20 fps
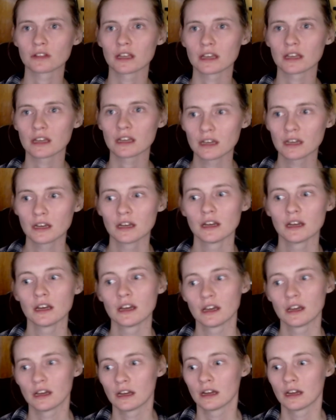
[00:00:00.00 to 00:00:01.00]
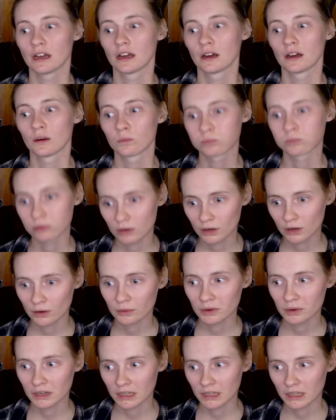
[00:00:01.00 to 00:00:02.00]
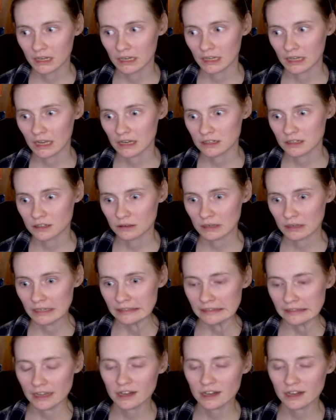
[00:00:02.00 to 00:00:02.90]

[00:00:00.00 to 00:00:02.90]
like we're really gonna get to it.